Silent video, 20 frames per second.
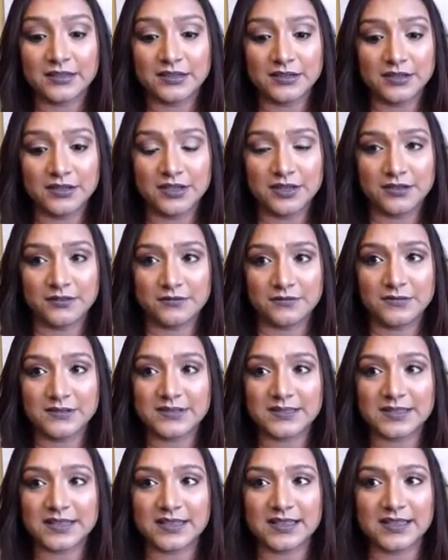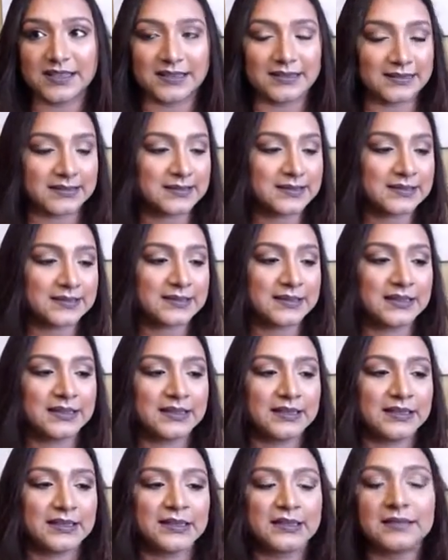use is
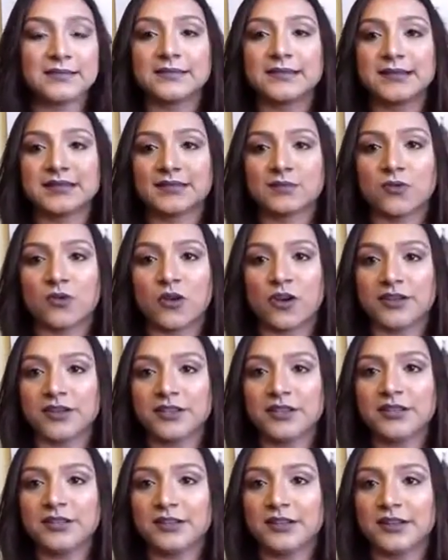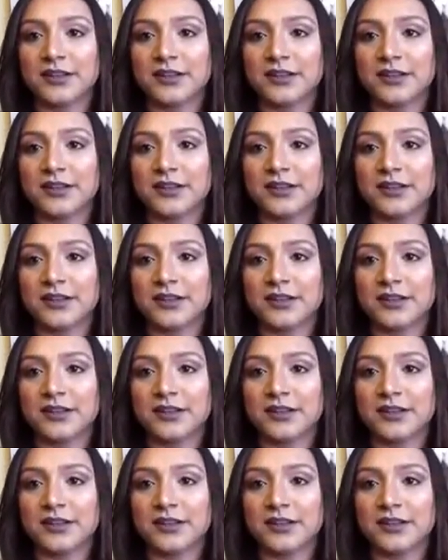this water.